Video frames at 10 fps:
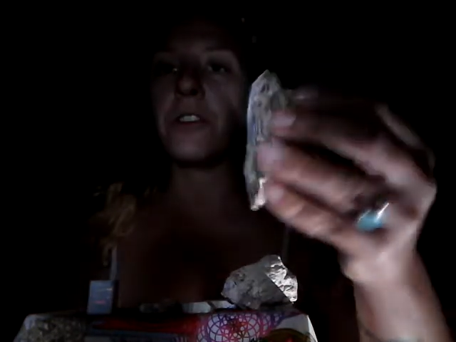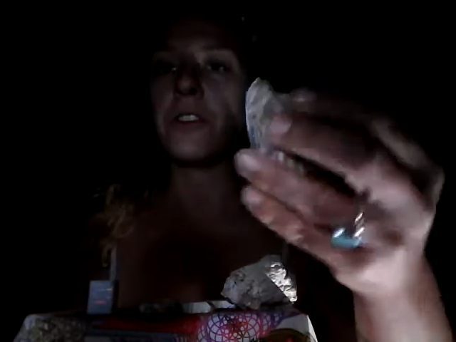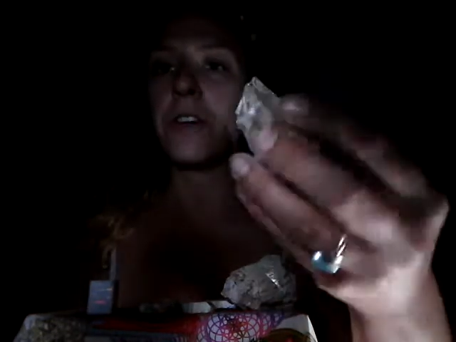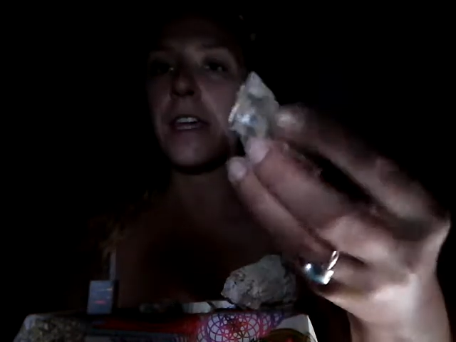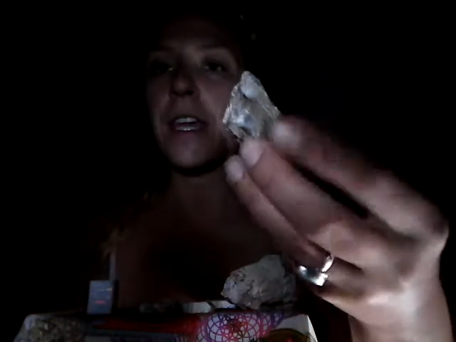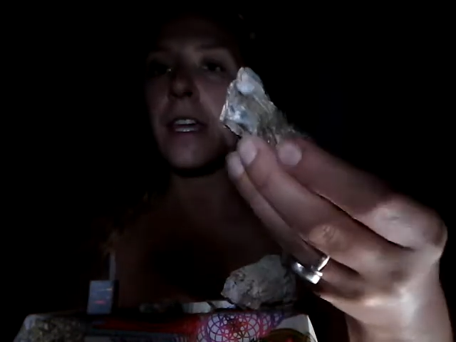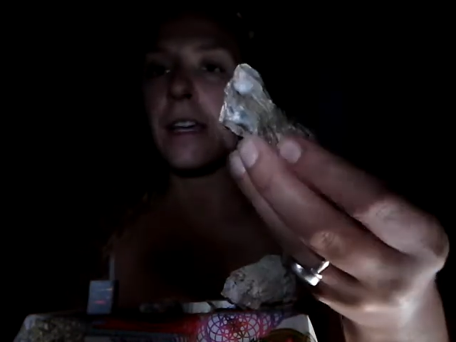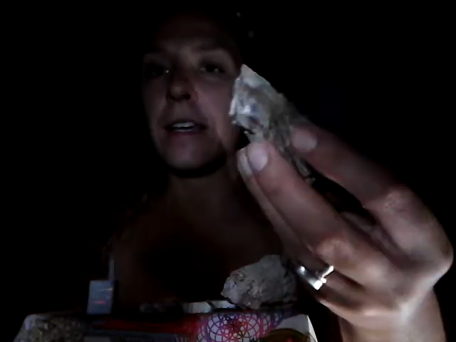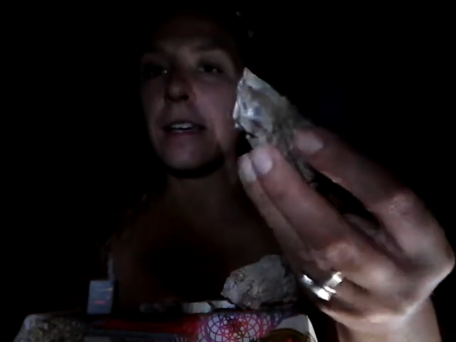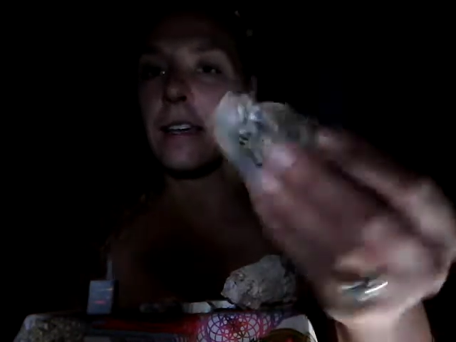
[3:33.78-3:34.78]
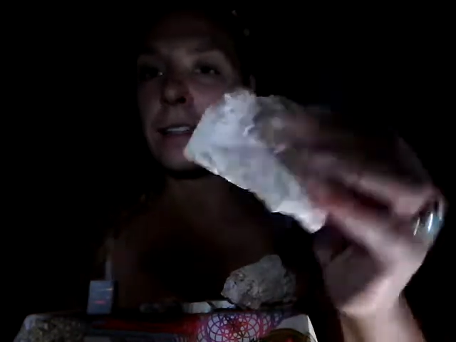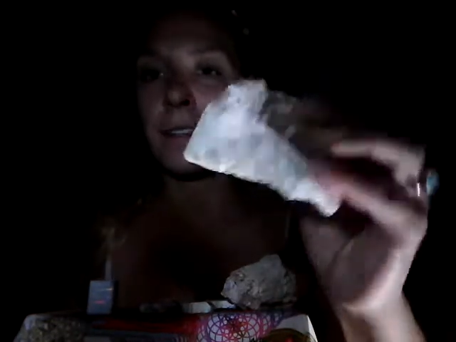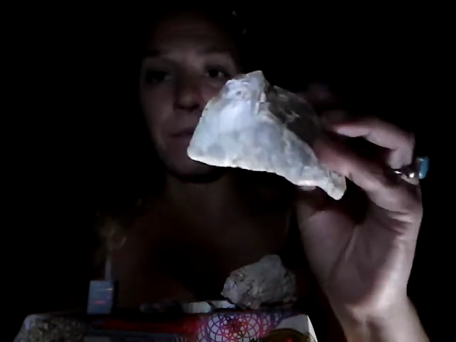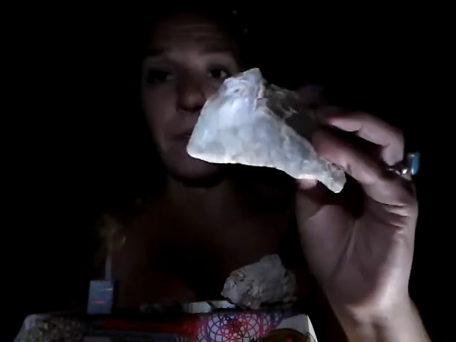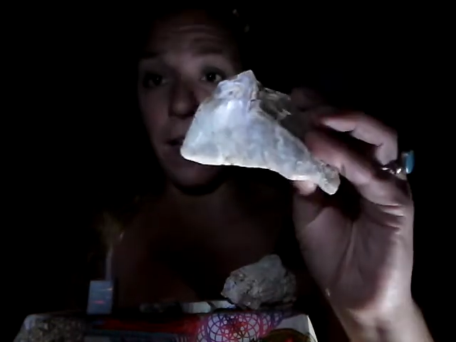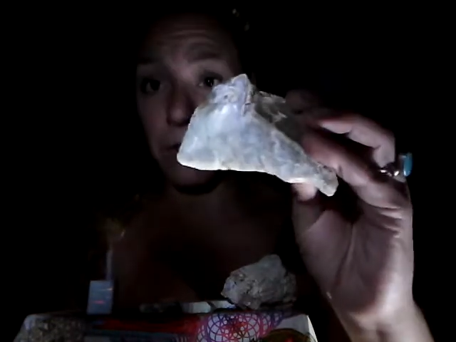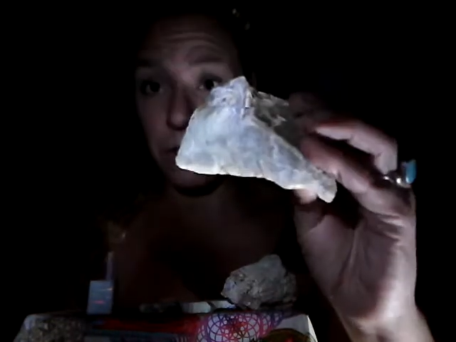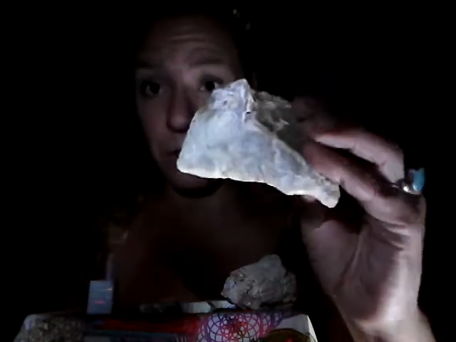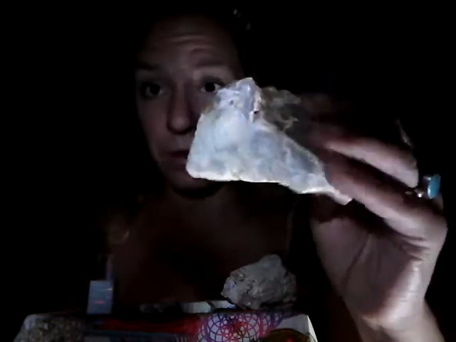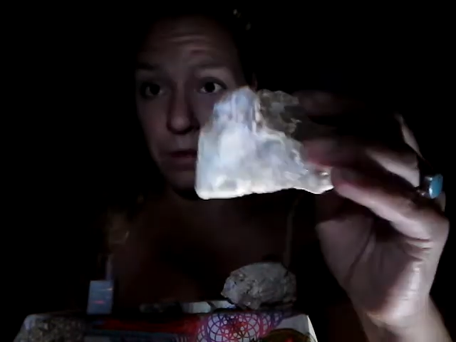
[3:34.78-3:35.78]
tree is
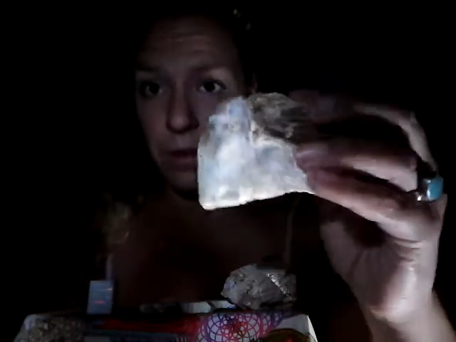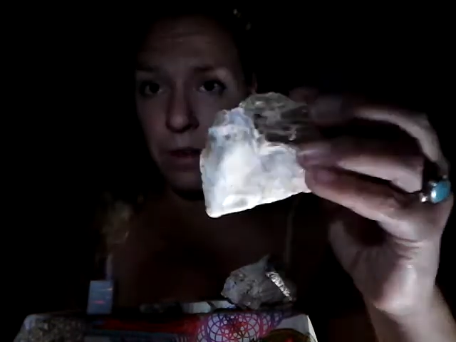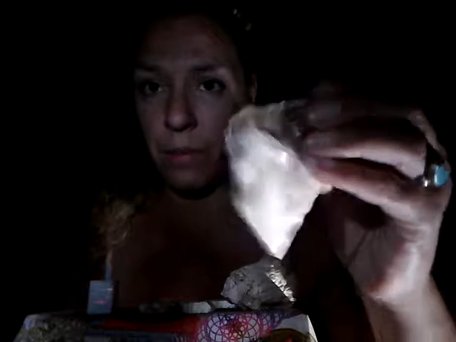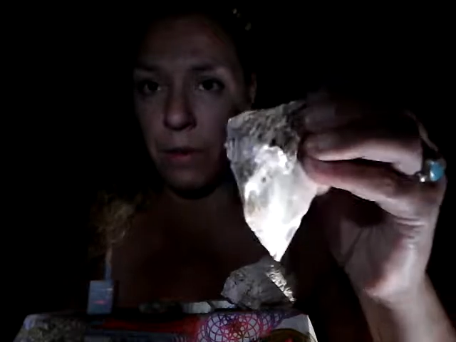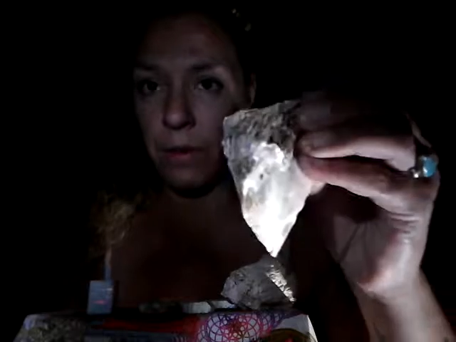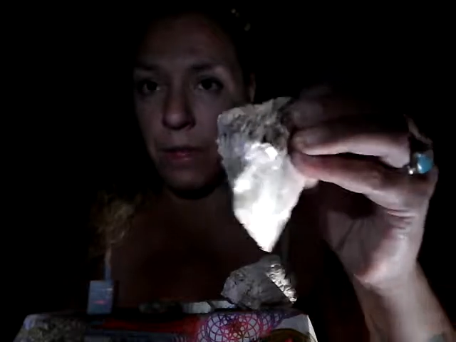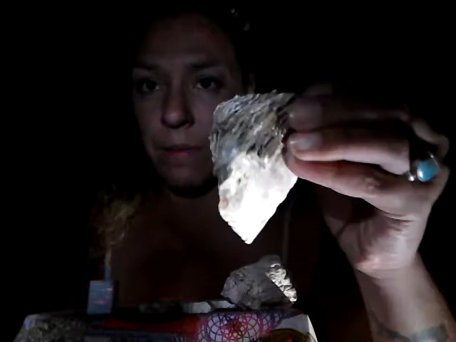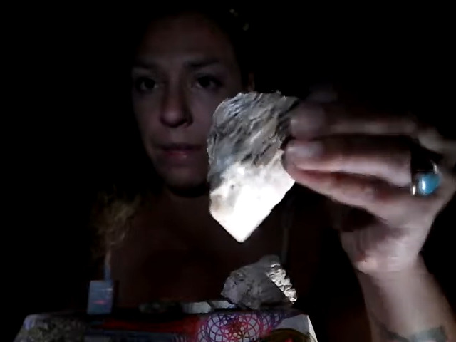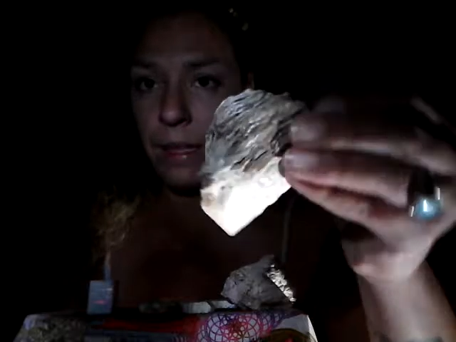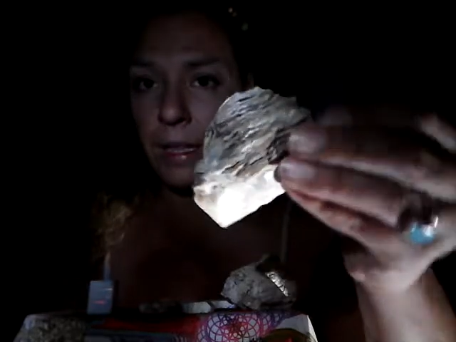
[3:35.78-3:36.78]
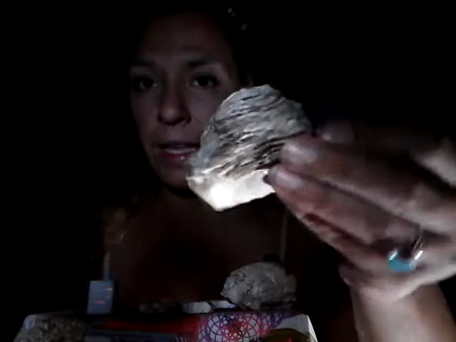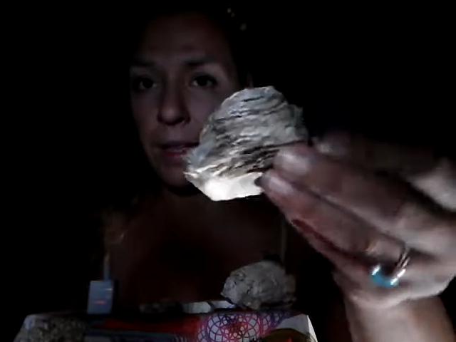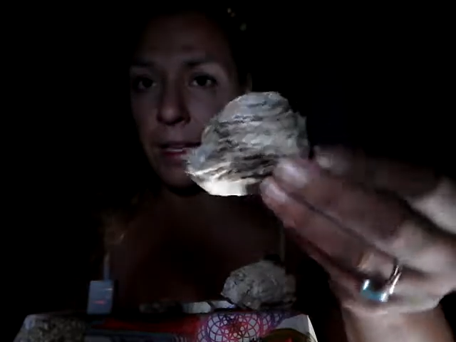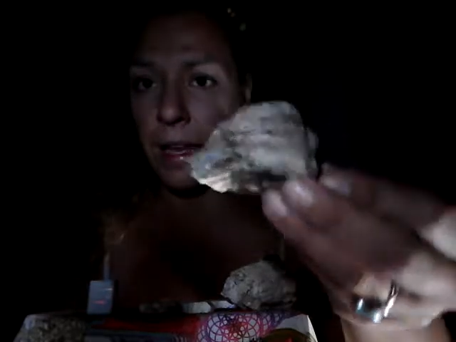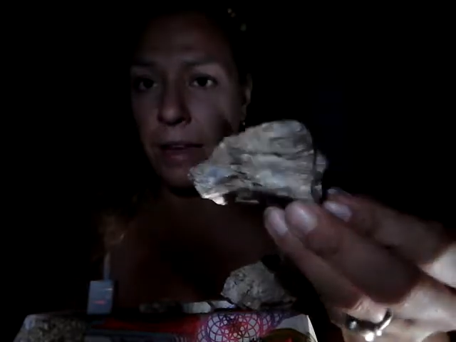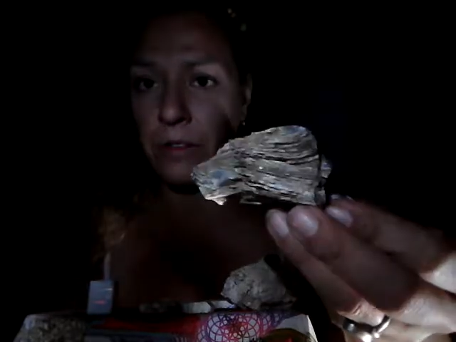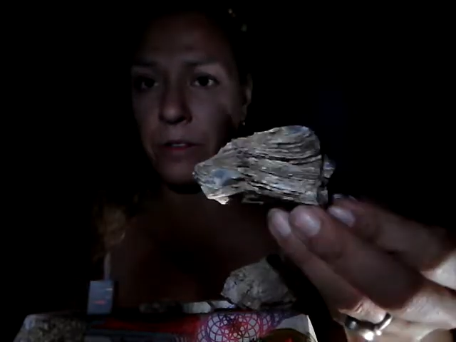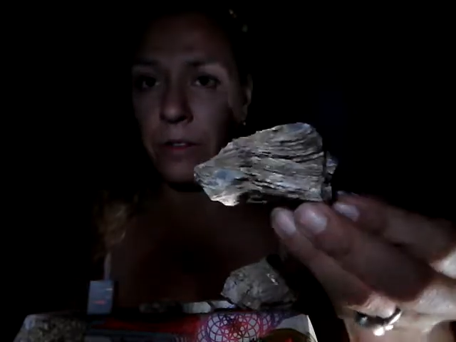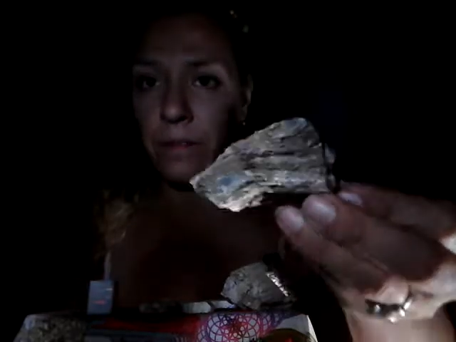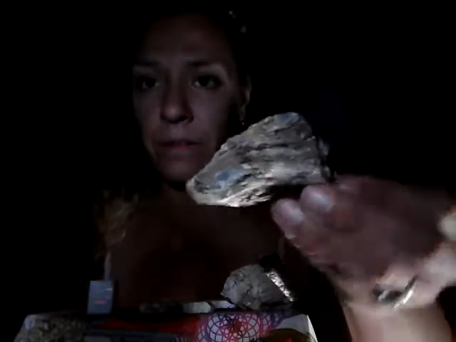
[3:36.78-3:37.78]
natural opal, completely
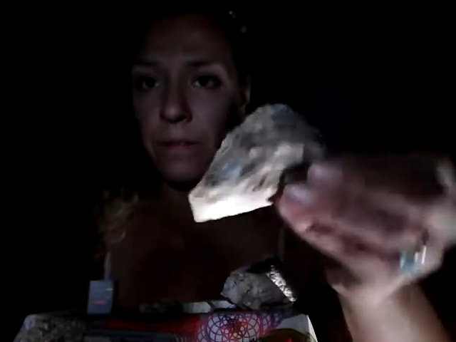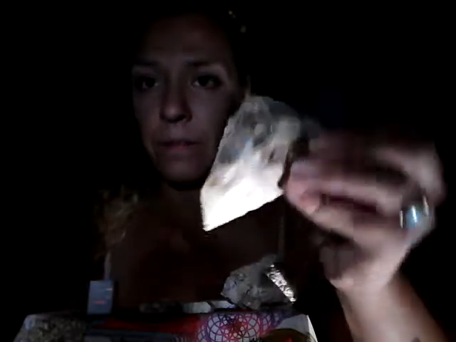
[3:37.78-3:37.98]
natural.